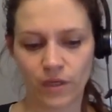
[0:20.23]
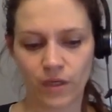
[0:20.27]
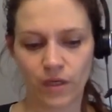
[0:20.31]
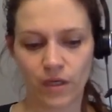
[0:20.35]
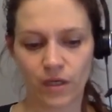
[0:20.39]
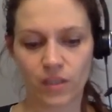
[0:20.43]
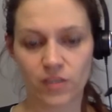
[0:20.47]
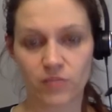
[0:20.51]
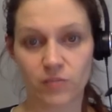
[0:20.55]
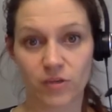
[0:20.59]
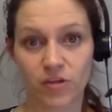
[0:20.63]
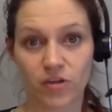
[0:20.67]

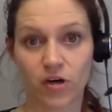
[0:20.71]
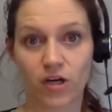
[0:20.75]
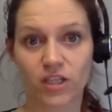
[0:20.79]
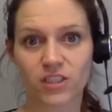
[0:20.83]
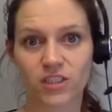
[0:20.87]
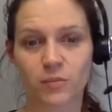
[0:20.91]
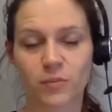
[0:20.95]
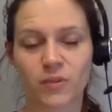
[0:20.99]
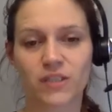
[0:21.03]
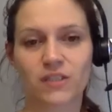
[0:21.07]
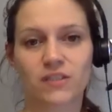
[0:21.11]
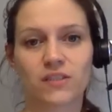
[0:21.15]

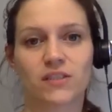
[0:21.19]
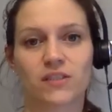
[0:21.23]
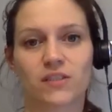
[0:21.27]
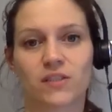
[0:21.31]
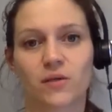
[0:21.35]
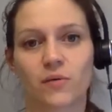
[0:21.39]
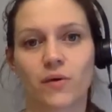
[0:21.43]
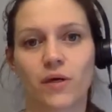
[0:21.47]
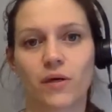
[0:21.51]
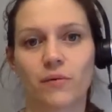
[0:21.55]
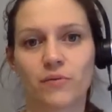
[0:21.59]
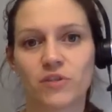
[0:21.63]
spectroscopy, and
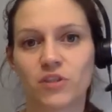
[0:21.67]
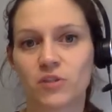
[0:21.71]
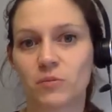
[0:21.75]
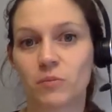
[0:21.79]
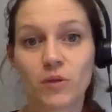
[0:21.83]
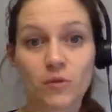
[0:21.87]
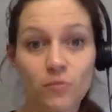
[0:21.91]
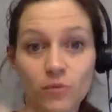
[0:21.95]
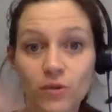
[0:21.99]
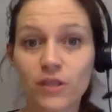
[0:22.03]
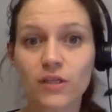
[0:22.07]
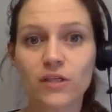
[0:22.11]
so it would just
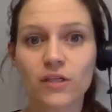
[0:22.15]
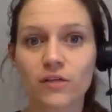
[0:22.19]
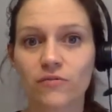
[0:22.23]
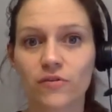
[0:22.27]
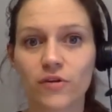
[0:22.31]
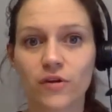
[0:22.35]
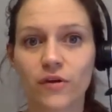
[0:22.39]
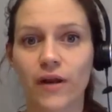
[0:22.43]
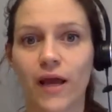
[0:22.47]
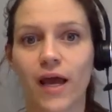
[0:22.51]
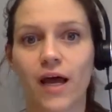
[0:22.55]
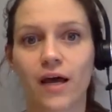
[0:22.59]
be really good for
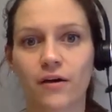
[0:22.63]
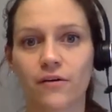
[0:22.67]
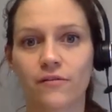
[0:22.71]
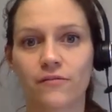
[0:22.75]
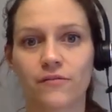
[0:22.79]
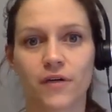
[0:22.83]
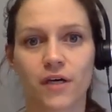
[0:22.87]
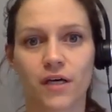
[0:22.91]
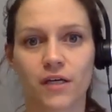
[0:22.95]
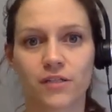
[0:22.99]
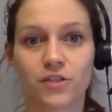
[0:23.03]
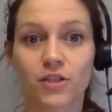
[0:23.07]
you to have
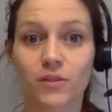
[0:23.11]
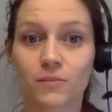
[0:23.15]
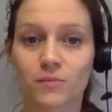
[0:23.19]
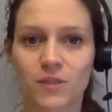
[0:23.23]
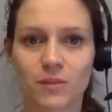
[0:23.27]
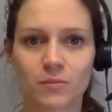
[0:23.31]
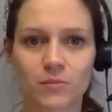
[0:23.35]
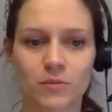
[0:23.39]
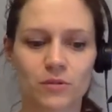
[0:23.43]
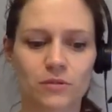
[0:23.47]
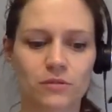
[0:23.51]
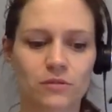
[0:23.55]
term
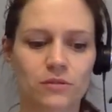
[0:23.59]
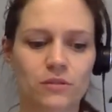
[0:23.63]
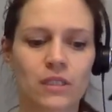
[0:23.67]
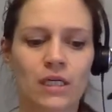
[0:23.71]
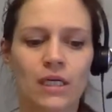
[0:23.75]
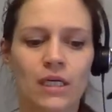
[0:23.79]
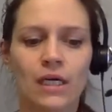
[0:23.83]
symbols.